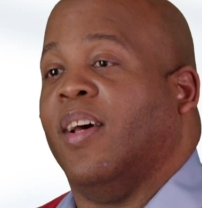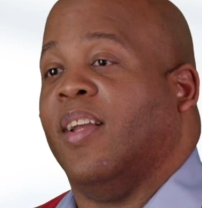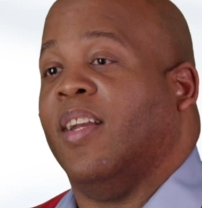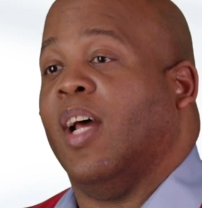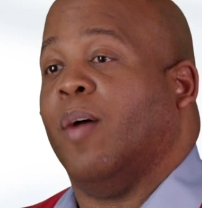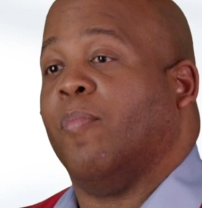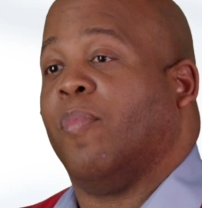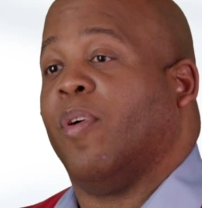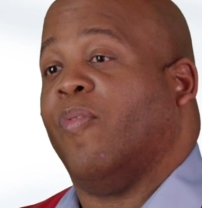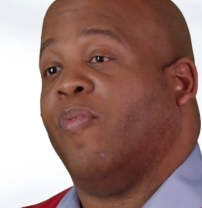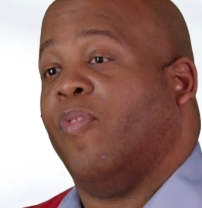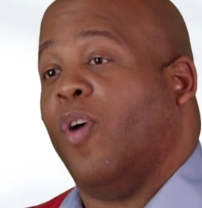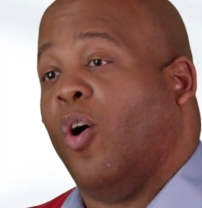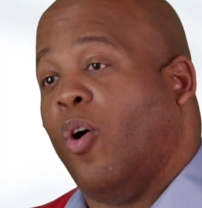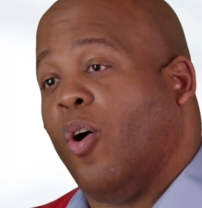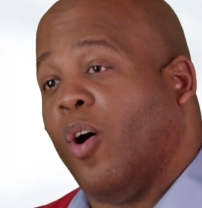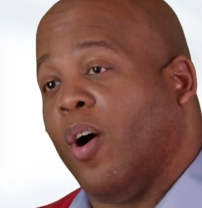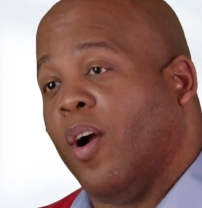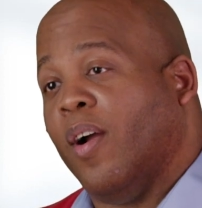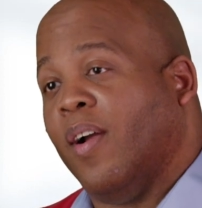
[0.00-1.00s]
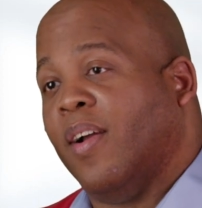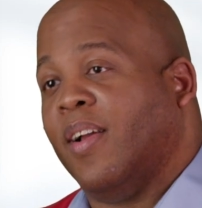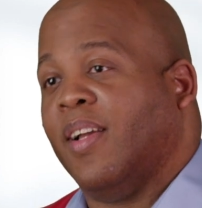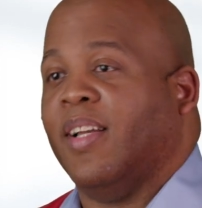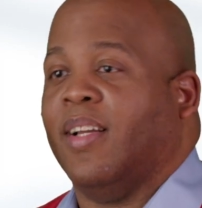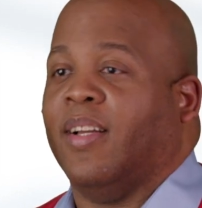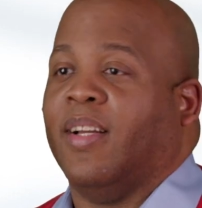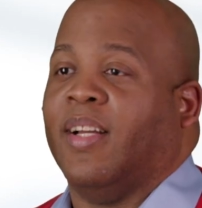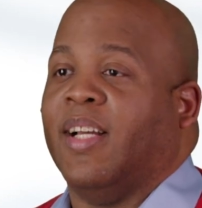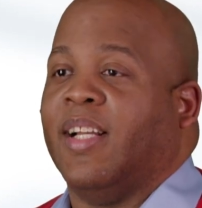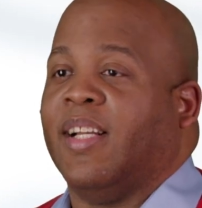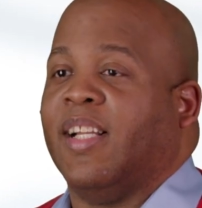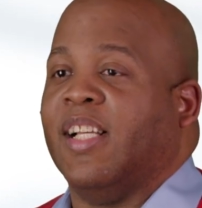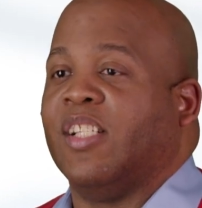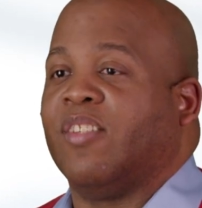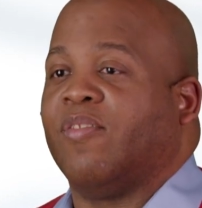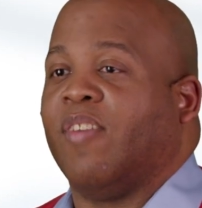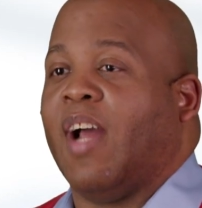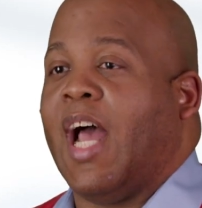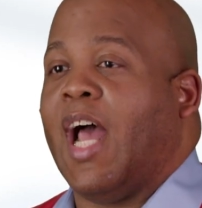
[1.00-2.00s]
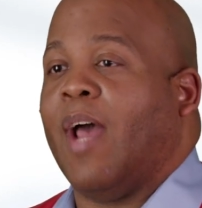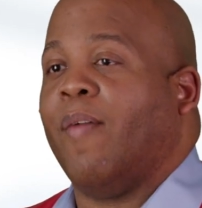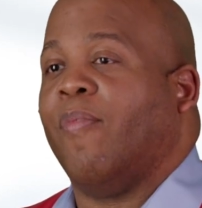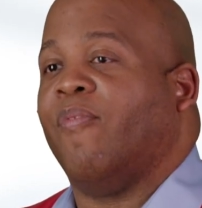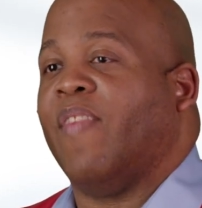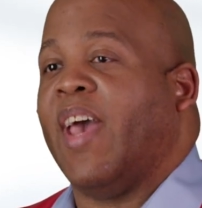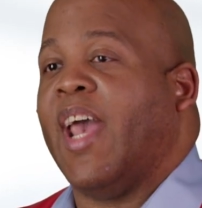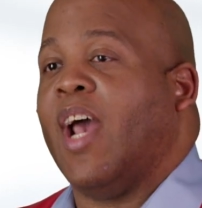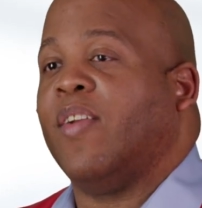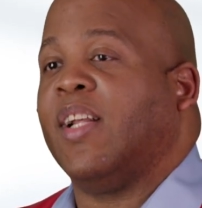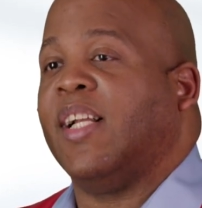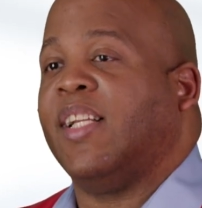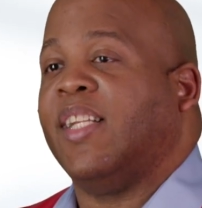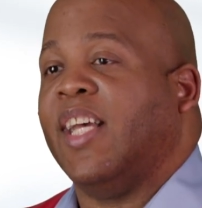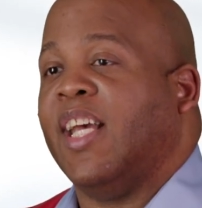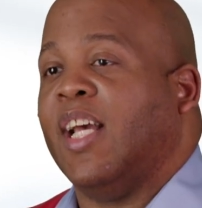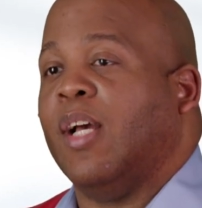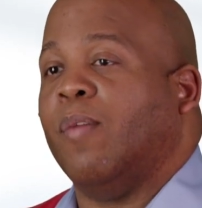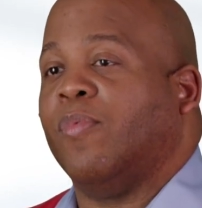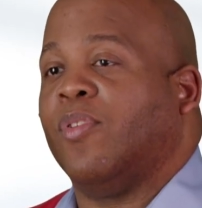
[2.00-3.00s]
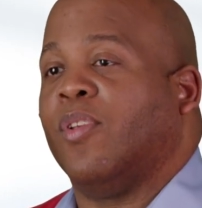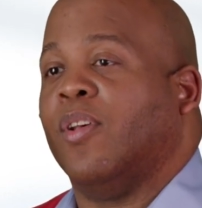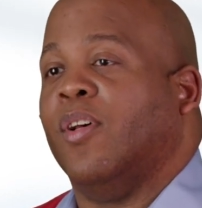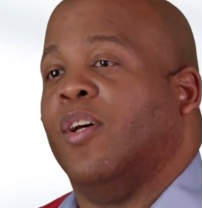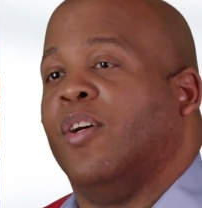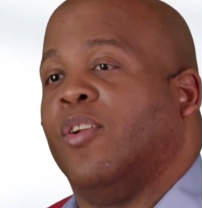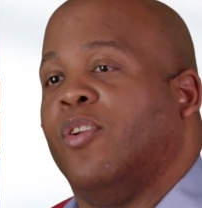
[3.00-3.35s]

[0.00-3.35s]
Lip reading: Number 4, describe failed attempts